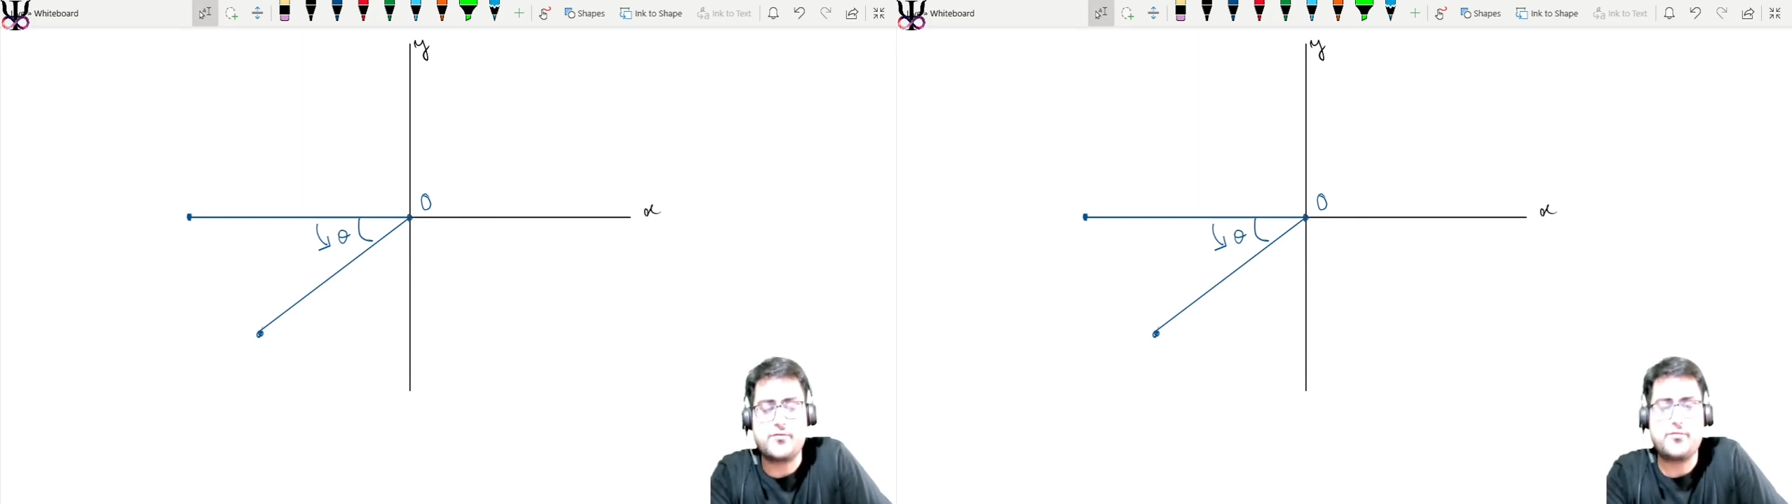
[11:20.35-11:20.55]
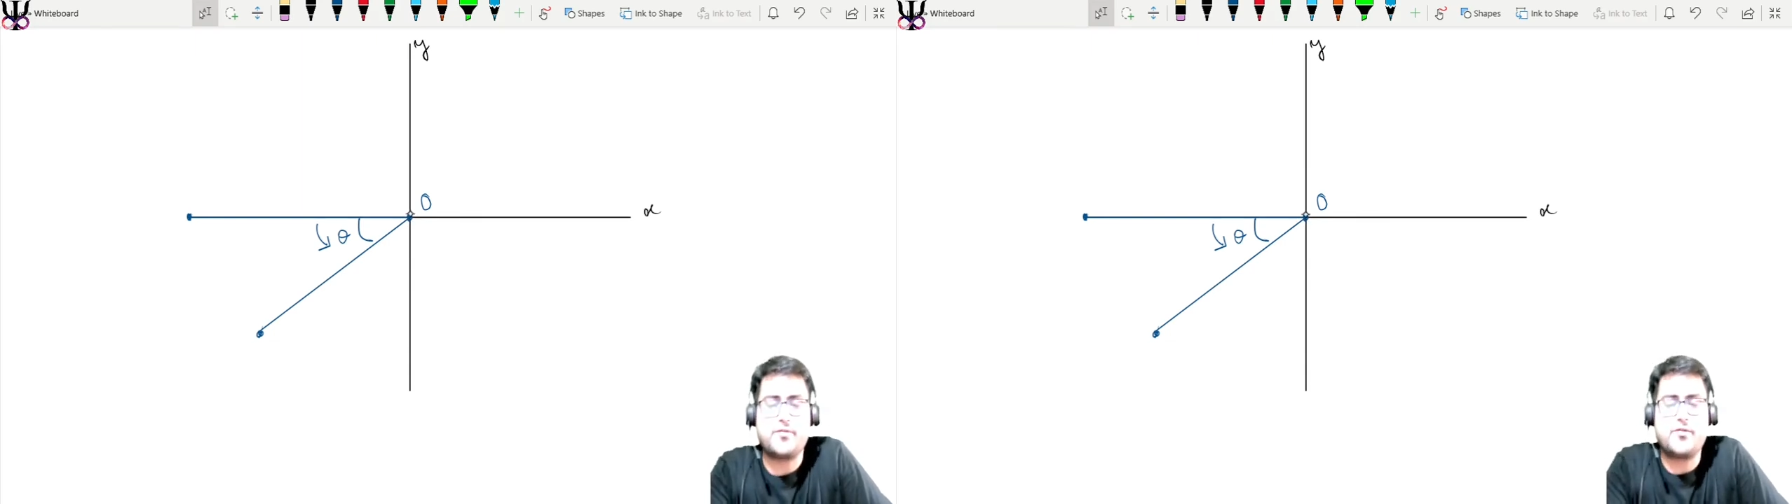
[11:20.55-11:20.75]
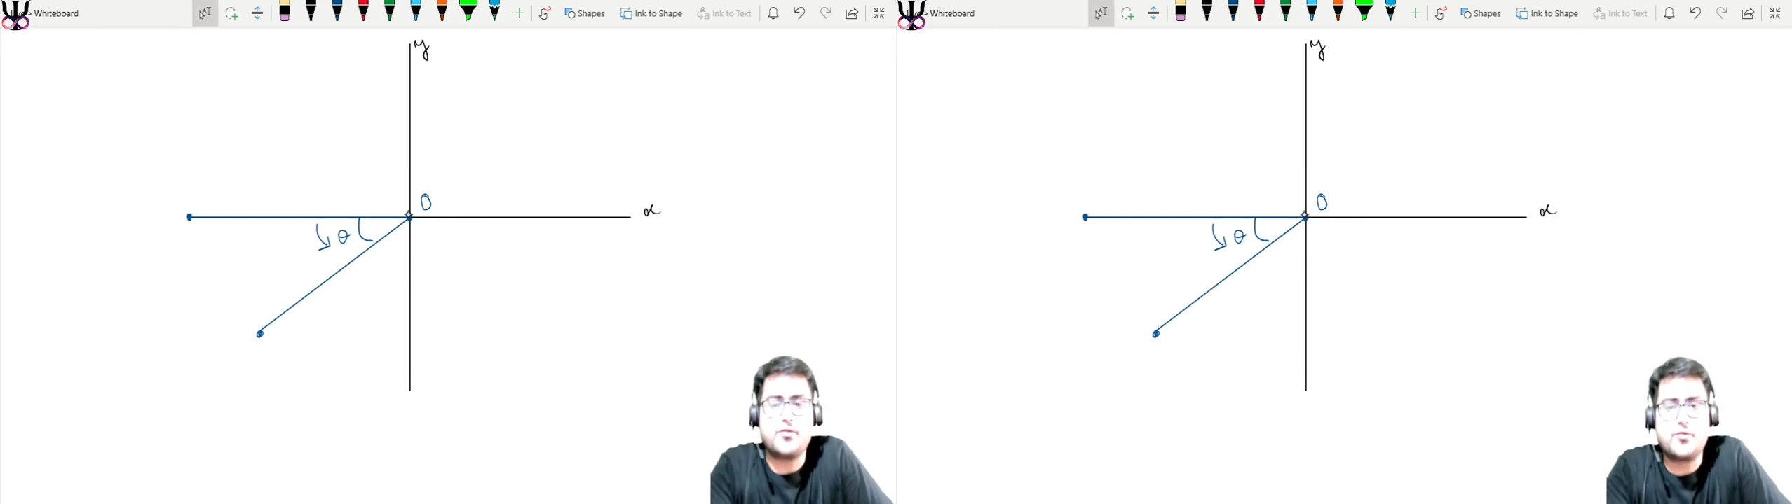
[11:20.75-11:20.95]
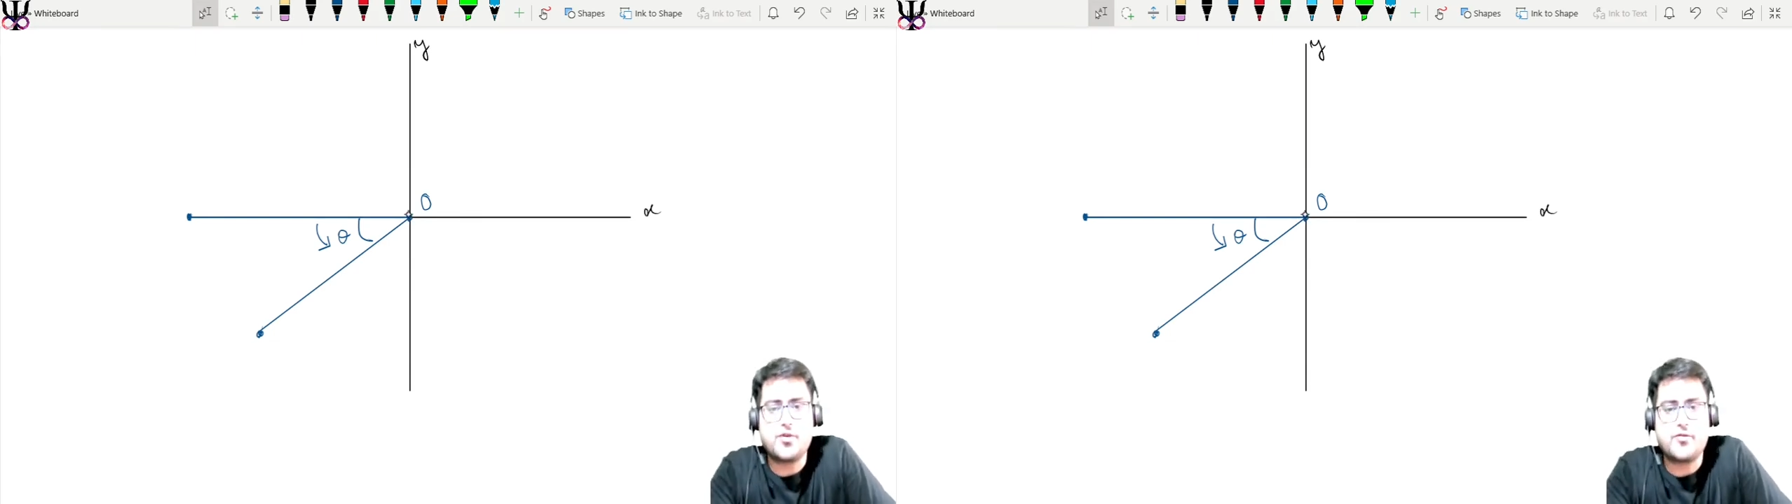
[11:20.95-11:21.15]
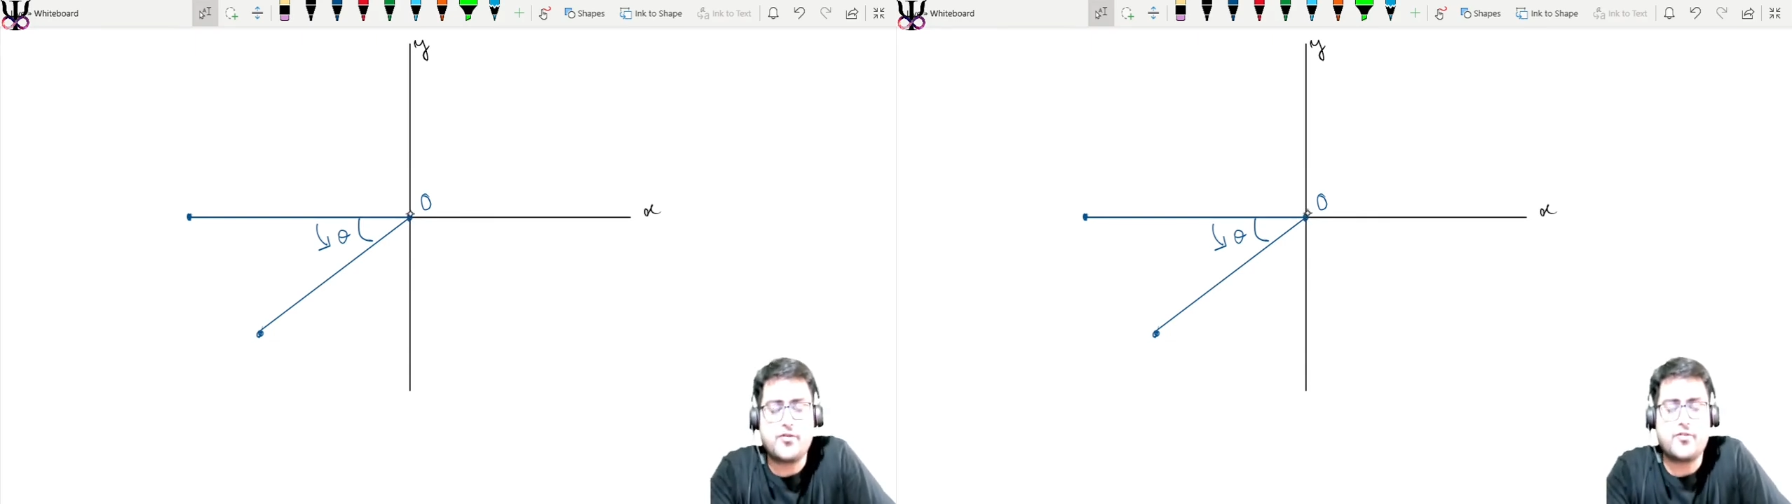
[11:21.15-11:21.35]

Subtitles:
if your